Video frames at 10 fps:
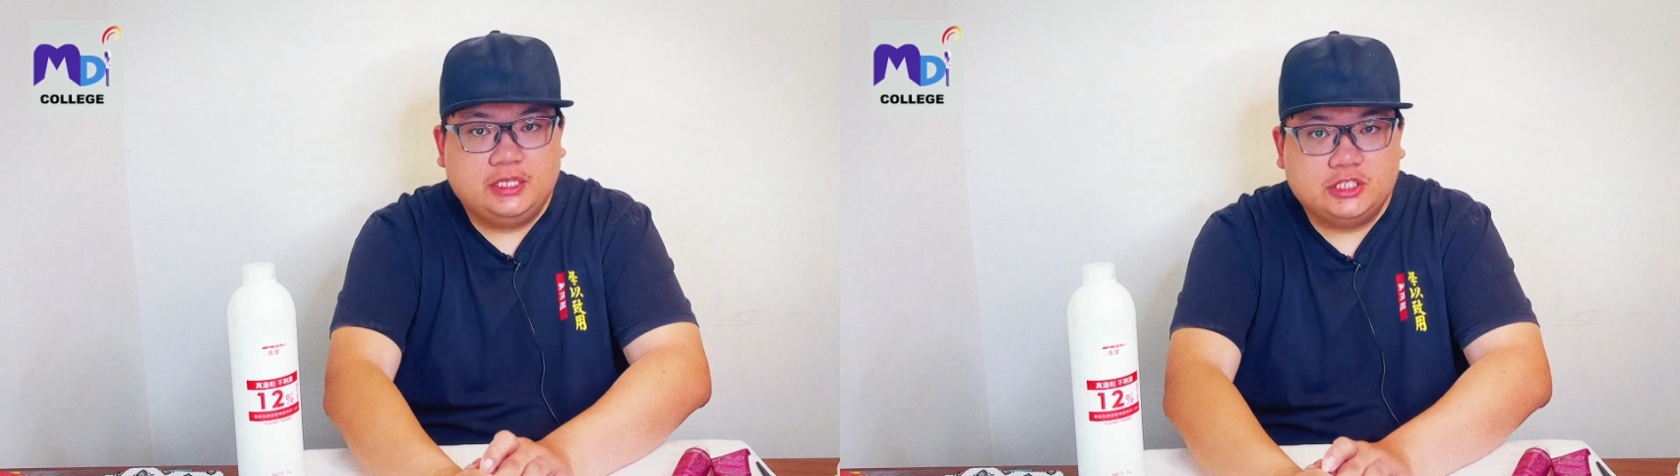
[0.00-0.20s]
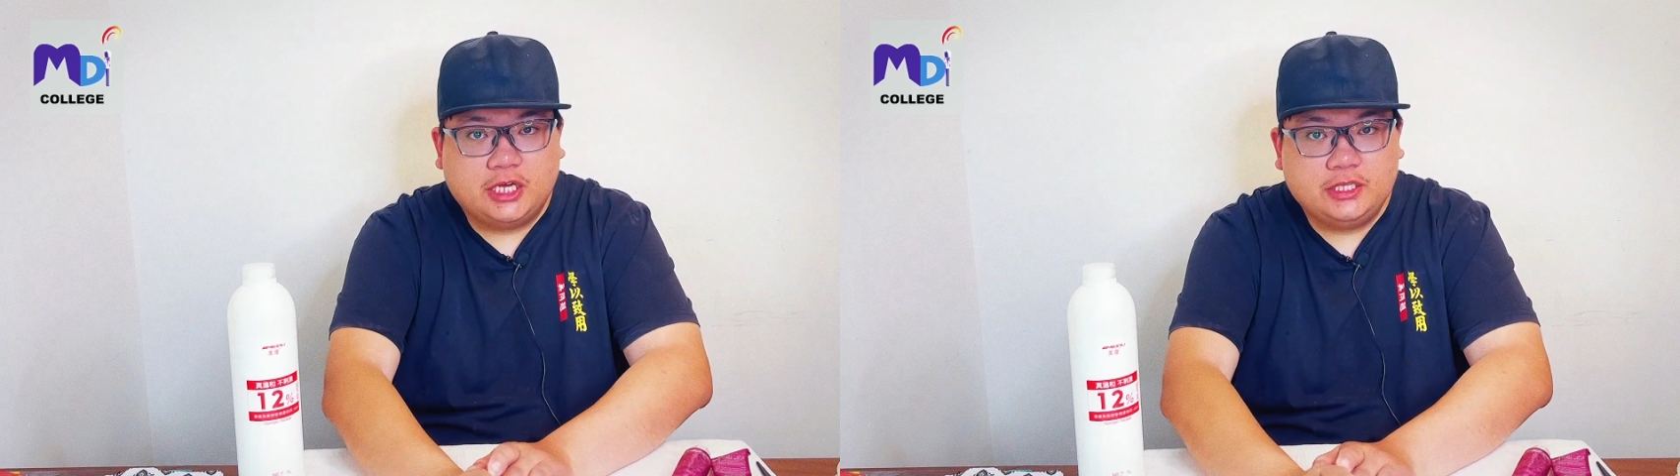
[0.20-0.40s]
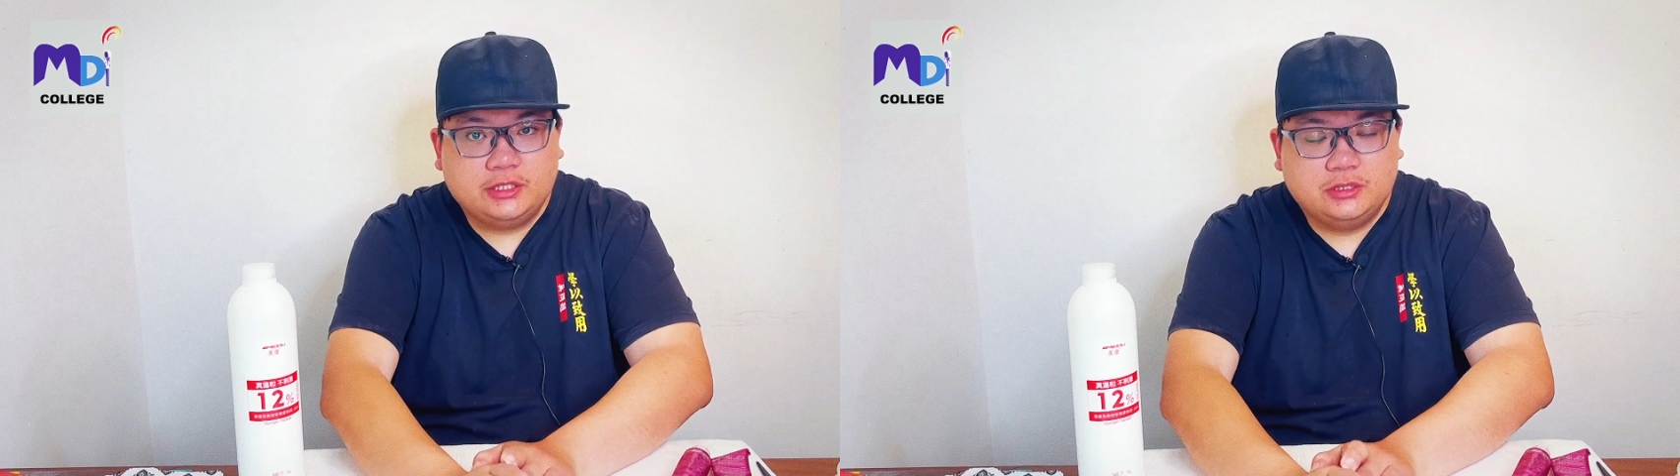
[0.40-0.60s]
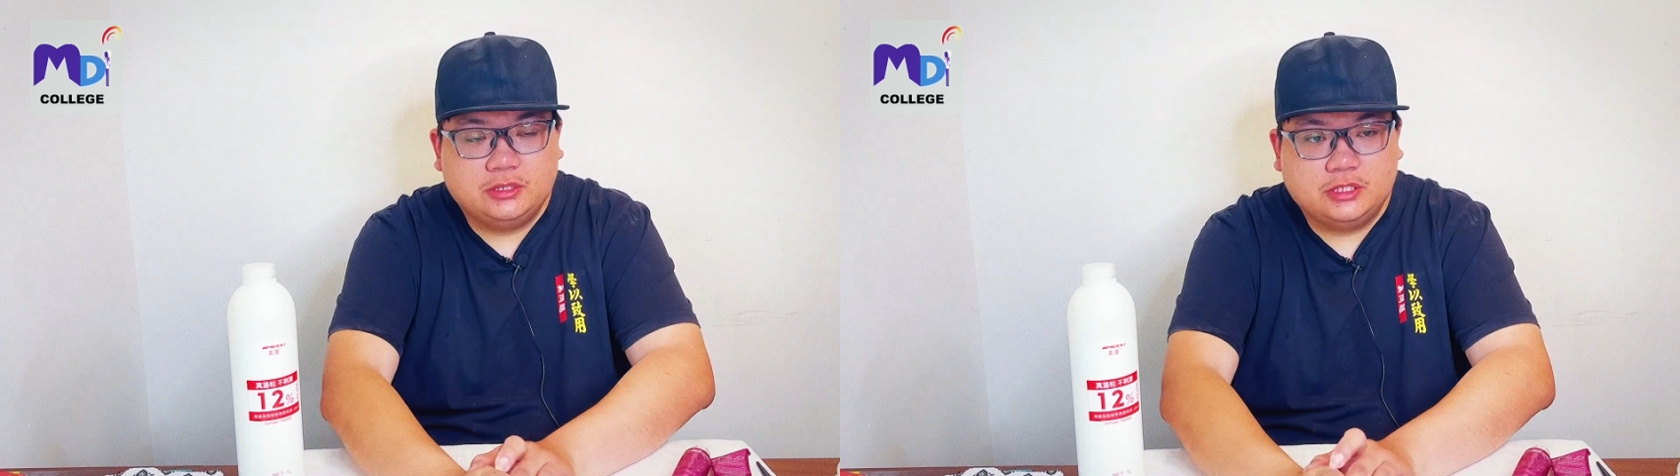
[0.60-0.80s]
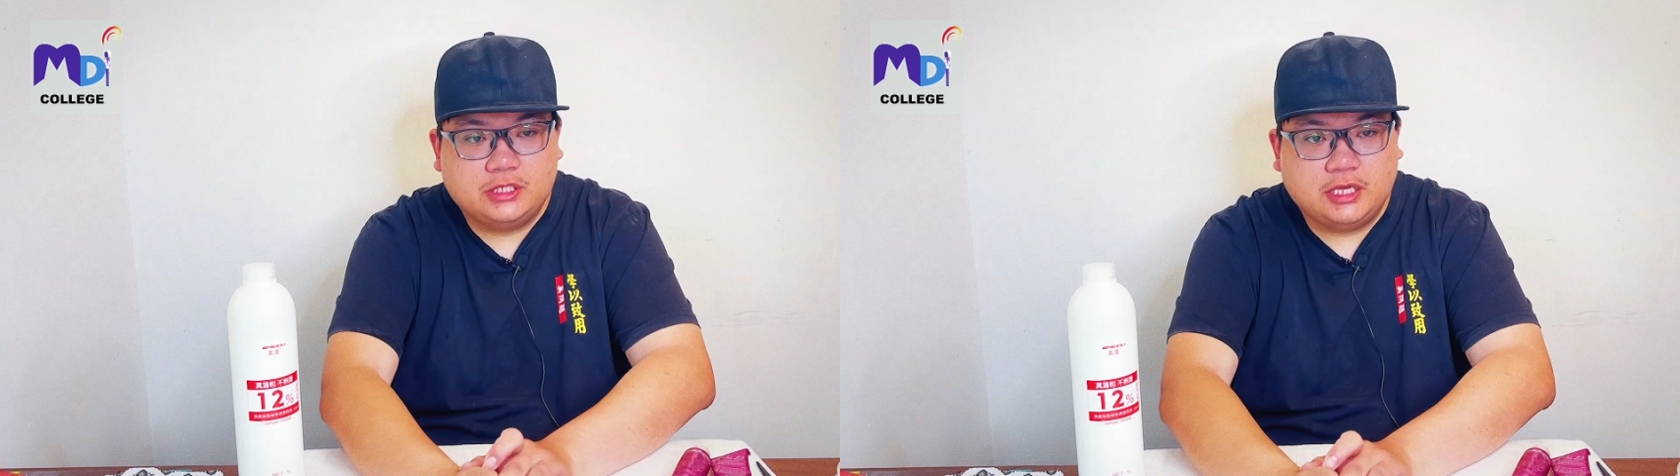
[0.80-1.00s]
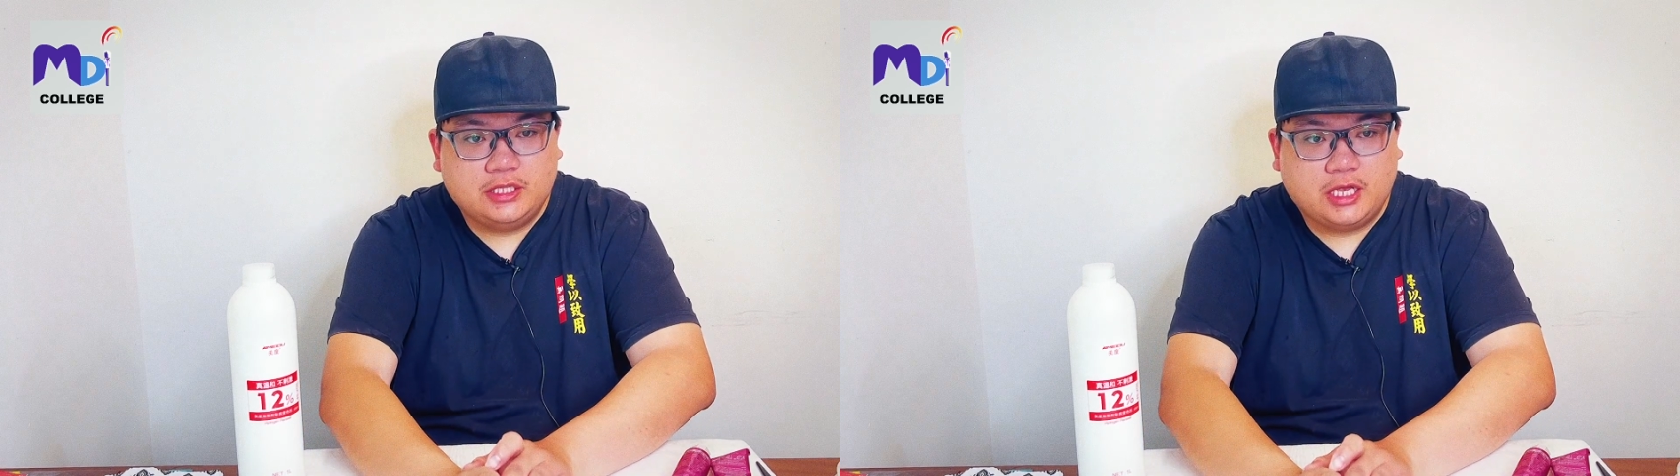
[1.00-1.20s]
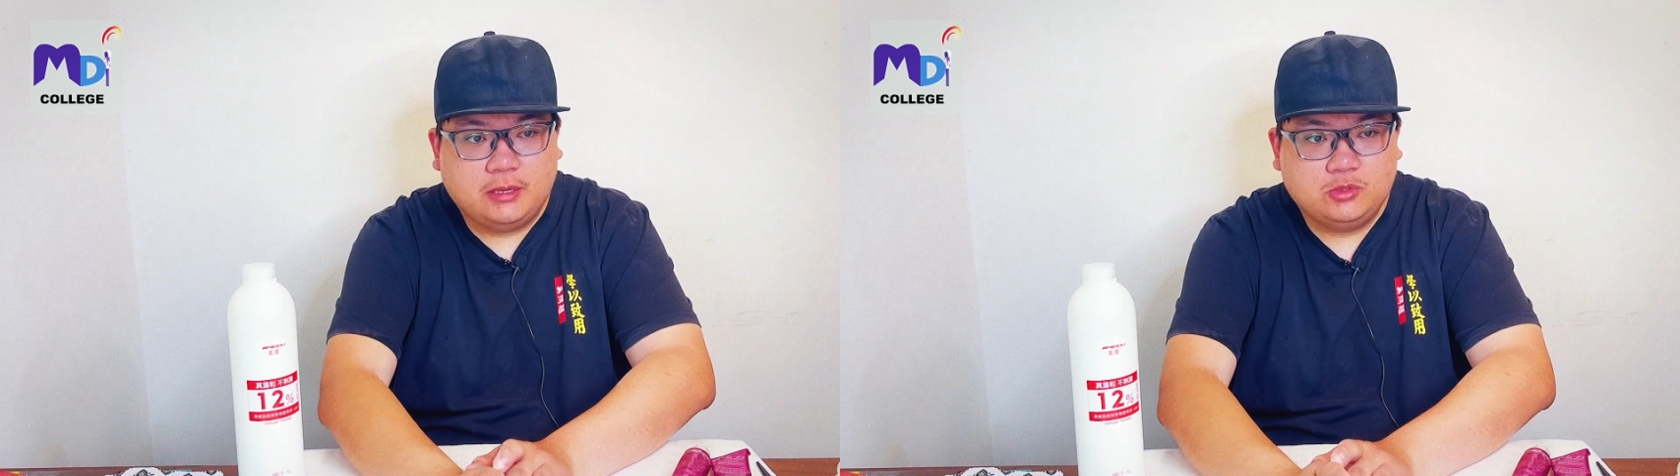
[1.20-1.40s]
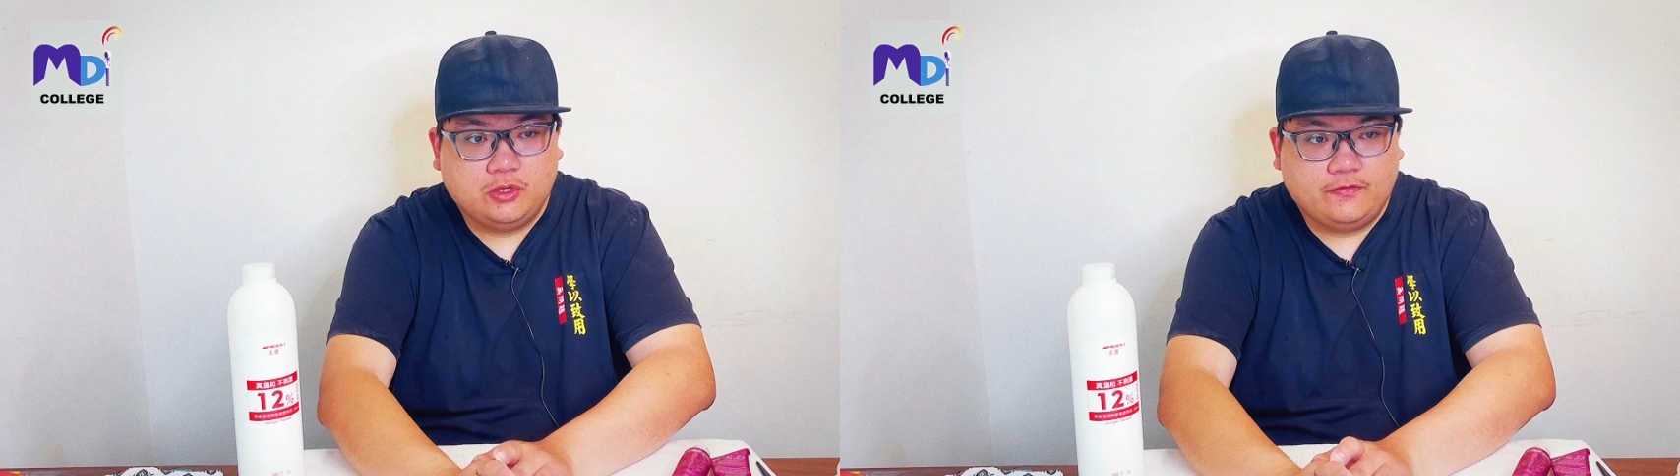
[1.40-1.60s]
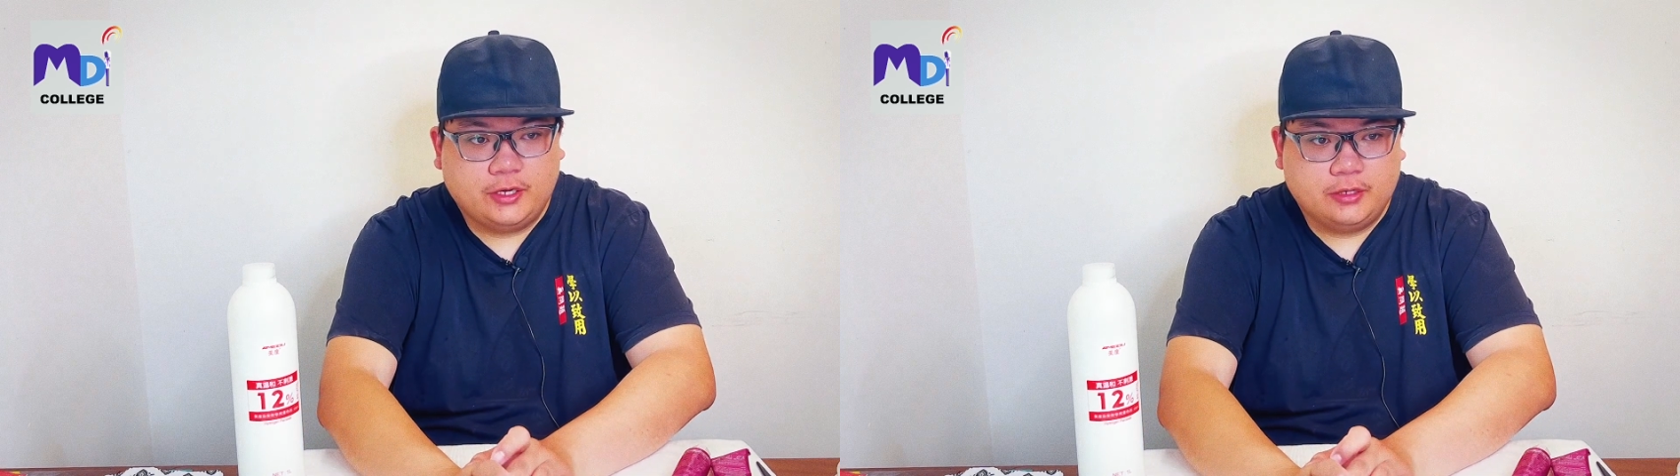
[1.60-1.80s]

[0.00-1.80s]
chart is that it comes with